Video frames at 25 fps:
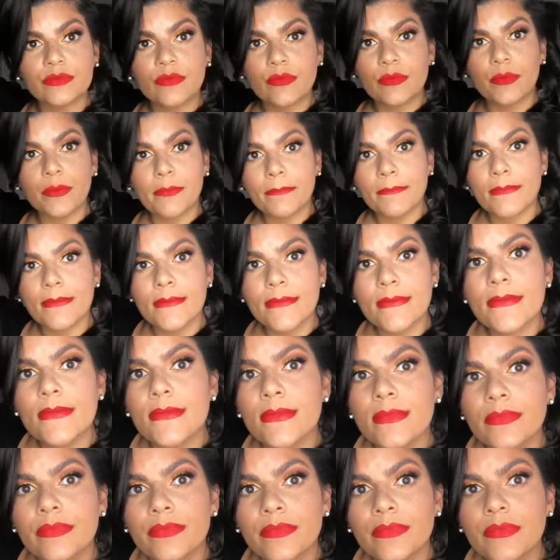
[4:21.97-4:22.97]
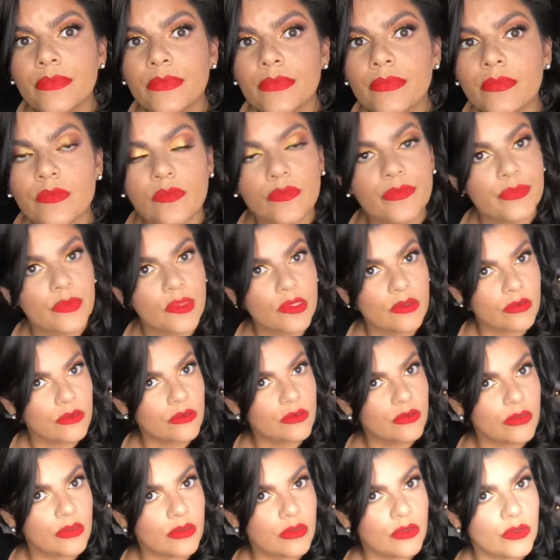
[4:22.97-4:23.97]
to go
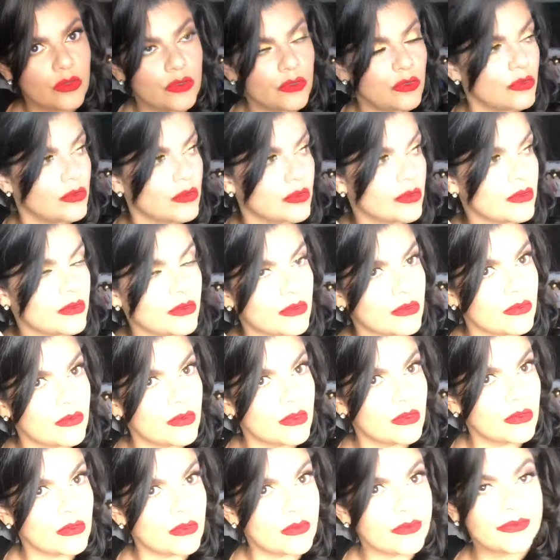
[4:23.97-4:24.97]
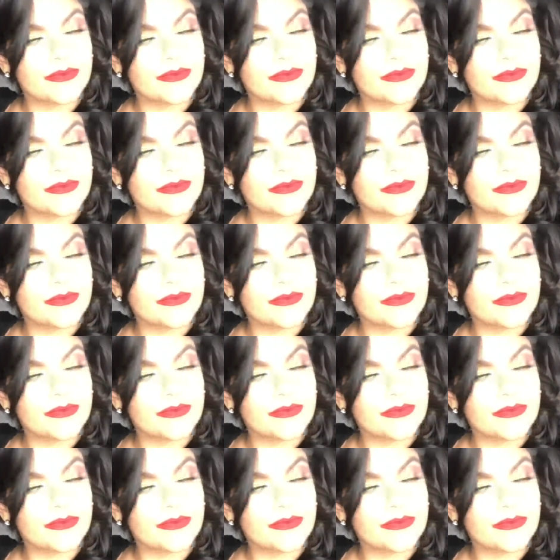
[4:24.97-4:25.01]
ahead and spray that with